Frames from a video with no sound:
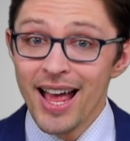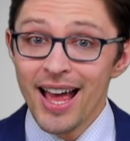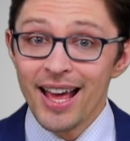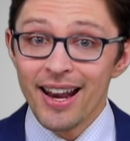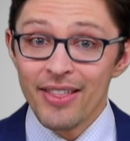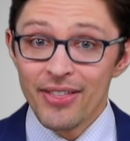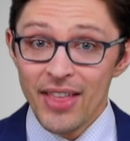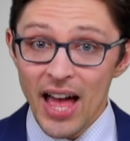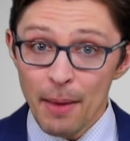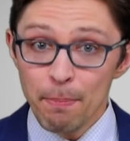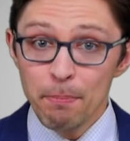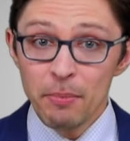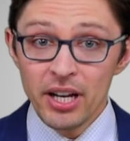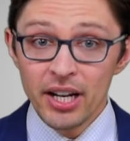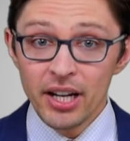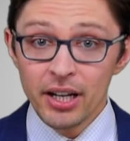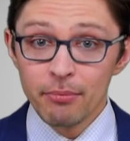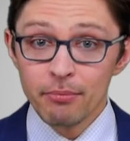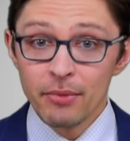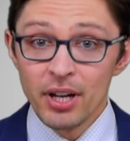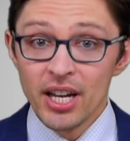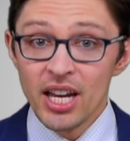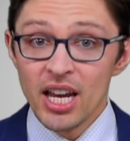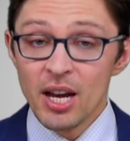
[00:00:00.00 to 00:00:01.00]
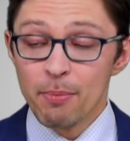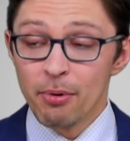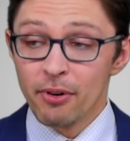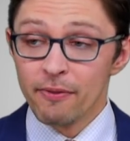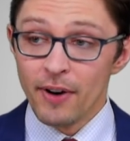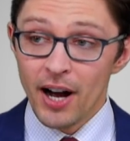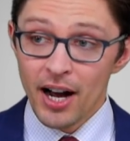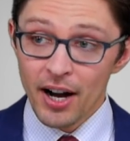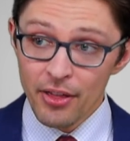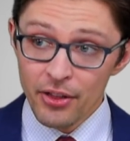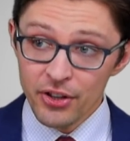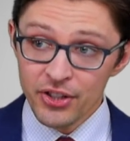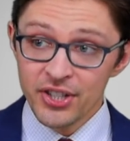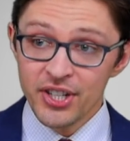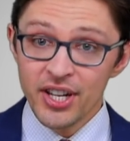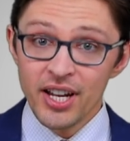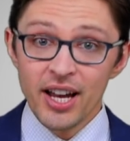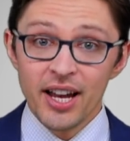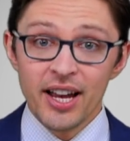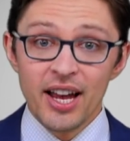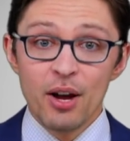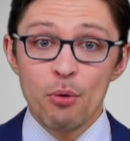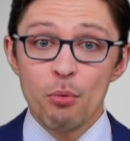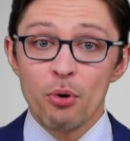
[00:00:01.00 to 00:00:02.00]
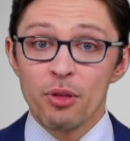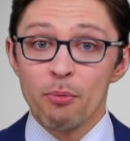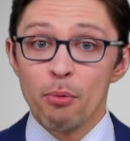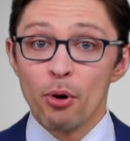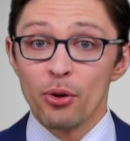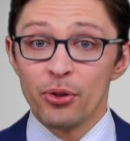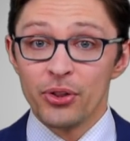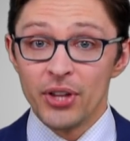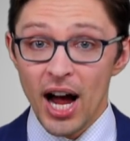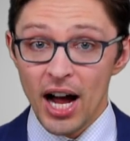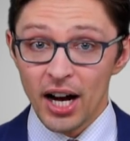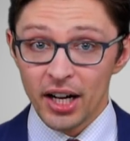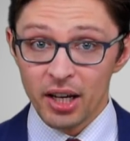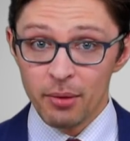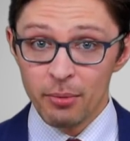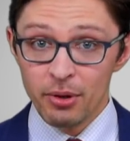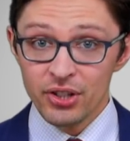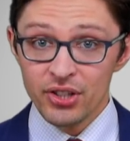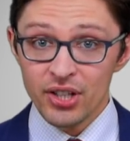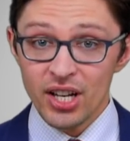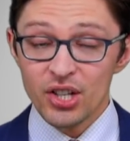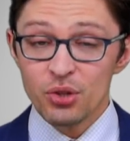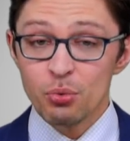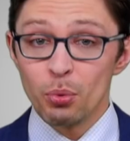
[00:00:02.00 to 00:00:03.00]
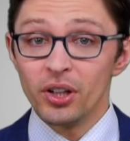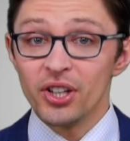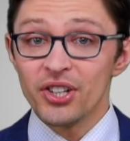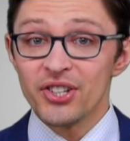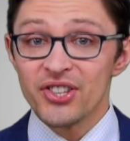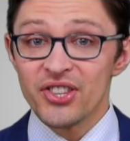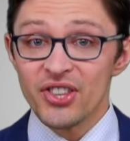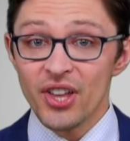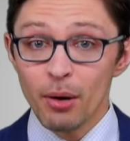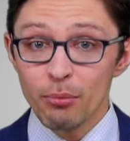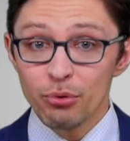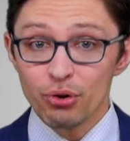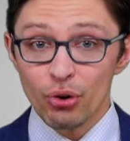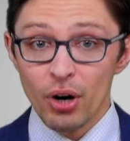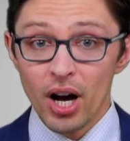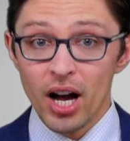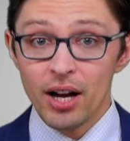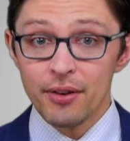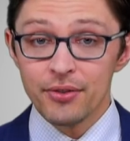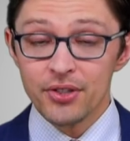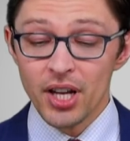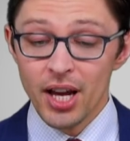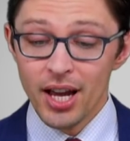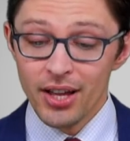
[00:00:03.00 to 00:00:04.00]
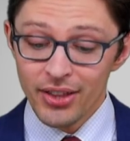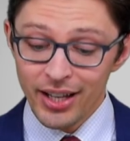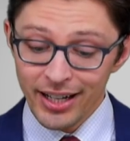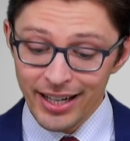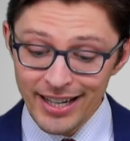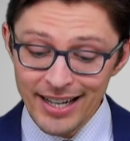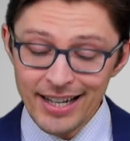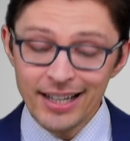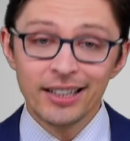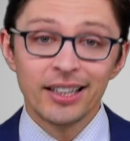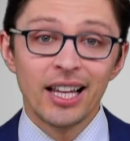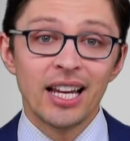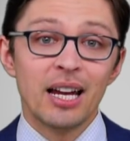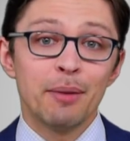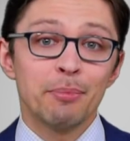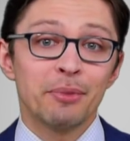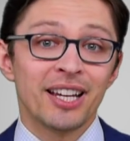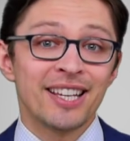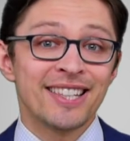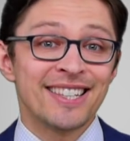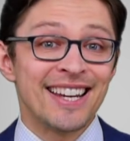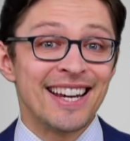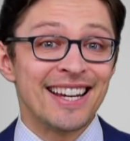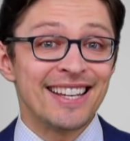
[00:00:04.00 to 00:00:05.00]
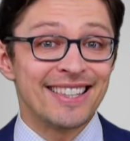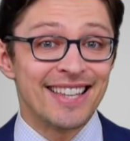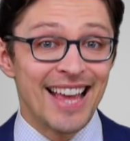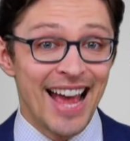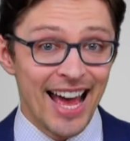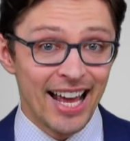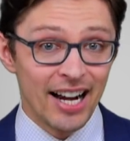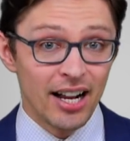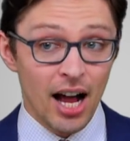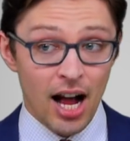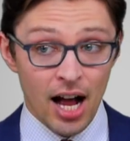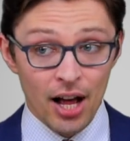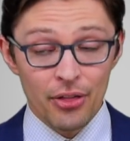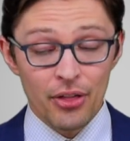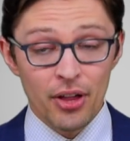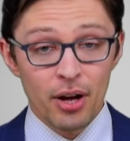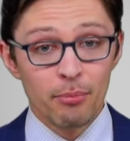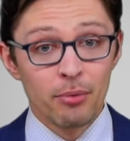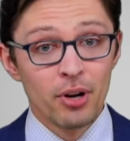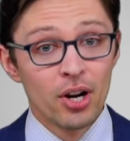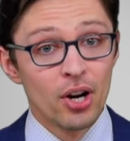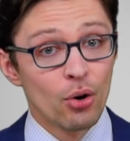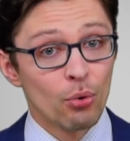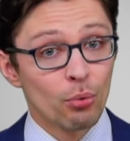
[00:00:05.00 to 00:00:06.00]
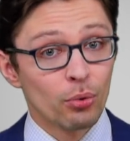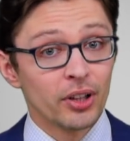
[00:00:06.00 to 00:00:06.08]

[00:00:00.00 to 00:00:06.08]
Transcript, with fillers: And in that meeting, he provided the CIA with both documents as well as thumb drives that he claimed contained data on them